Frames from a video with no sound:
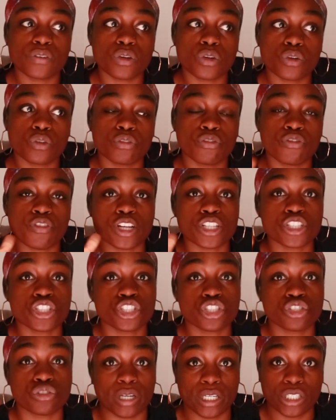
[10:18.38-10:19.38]

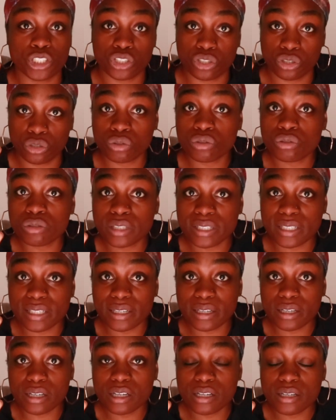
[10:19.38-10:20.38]
frustrational
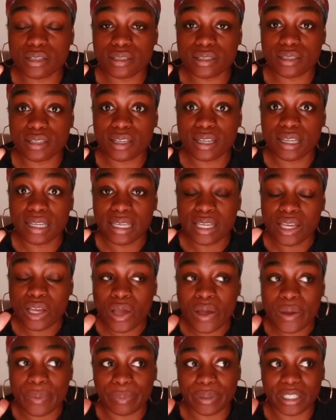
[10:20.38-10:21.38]
tears,
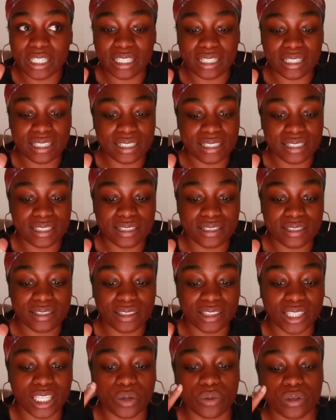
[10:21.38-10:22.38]
because
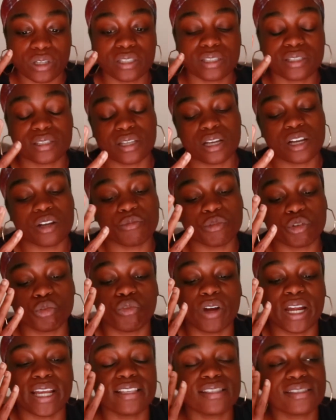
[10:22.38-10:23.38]
there were some
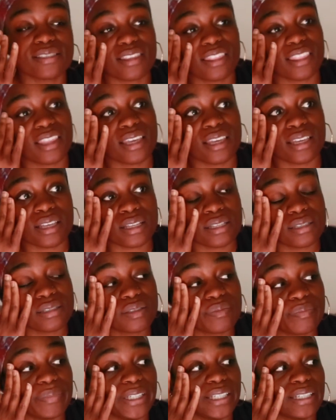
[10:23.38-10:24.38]
race
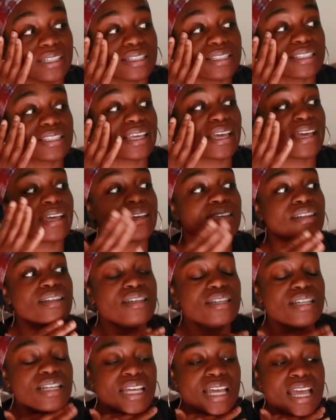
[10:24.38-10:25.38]
things being said,
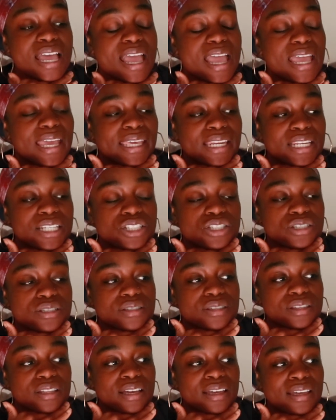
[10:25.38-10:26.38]
and it's
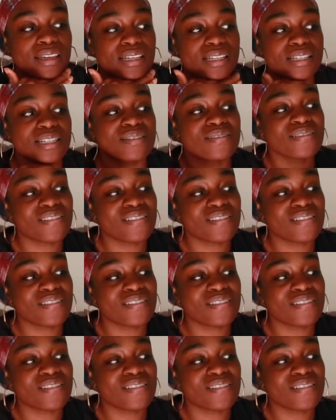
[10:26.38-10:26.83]
just like,